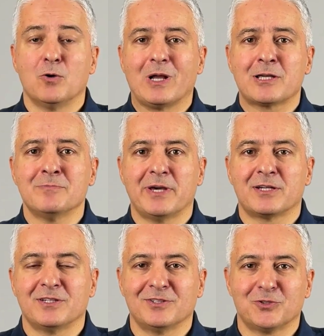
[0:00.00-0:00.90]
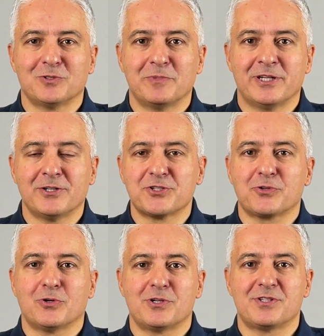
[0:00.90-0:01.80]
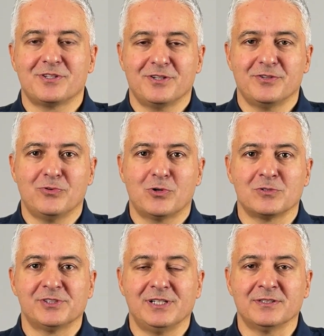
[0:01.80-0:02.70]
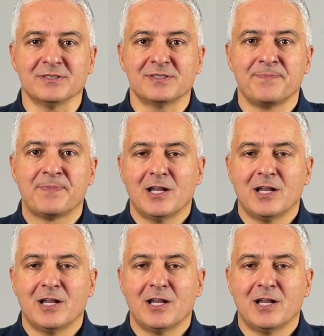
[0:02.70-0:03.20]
Welcome back to the beginner's course for consultants.